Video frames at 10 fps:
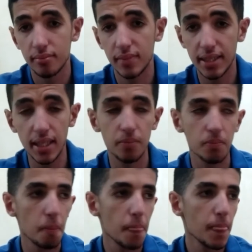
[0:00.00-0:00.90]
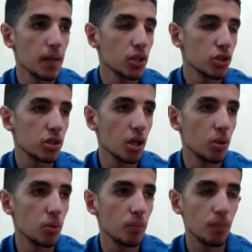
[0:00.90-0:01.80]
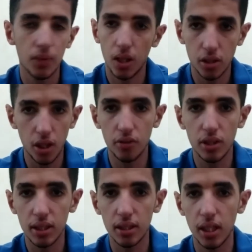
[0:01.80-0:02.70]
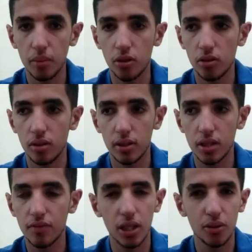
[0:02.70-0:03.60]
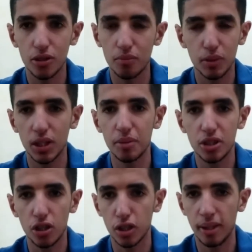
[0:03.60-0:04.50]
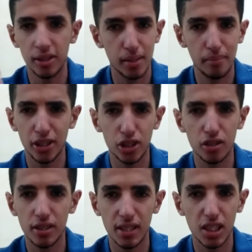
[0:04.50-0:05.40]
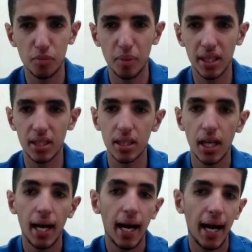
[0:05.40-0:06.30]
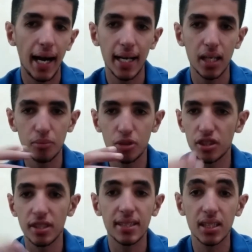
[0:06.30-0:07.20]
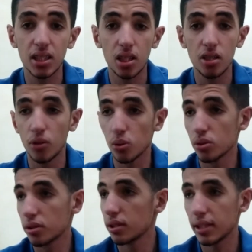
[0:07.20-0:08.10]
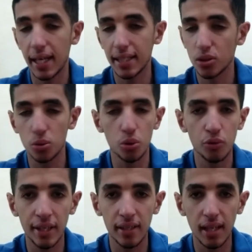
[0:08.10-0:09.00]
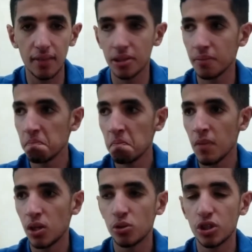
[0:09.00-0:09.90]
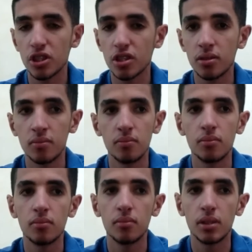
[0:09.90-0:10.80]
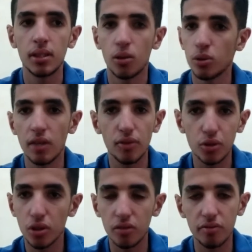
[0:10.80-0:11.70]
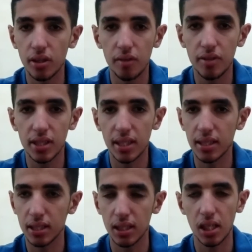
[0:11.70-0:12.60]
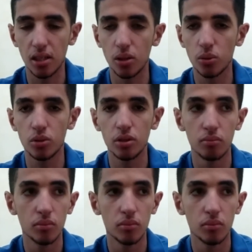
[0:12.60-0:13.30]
That's it. So another disclaimer, this video is going to be talking about dimensions in space. I am just a 16-year-old in high school, grade 11, who never took physics, let alone